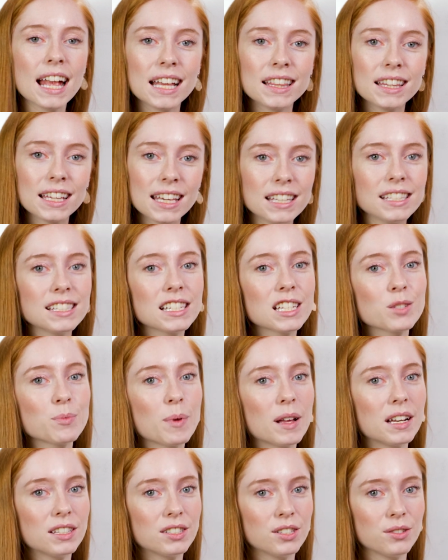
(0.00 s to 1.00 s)
and the easiest
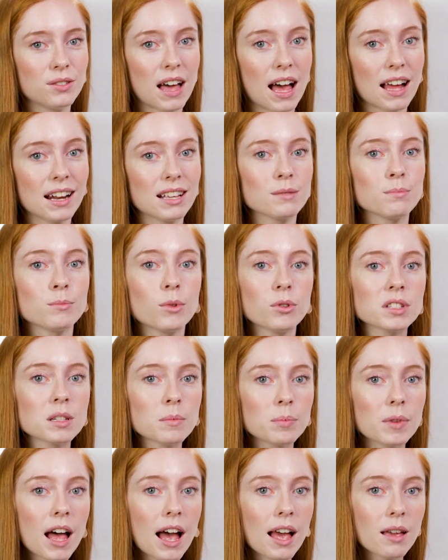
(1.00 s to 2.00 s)
way to do that is
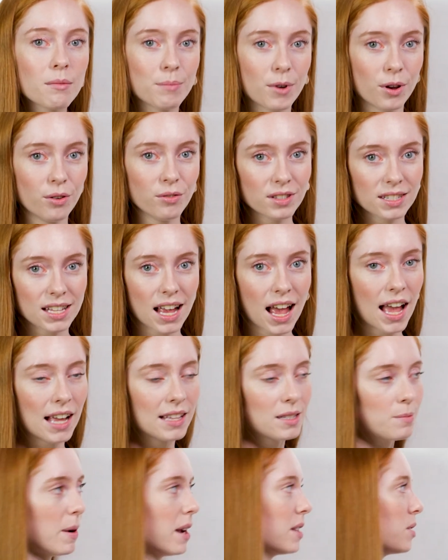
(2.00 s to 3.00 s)
multiply both
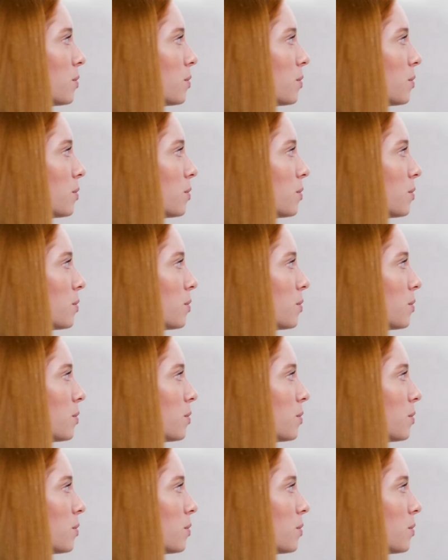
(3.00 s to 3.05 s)
sides by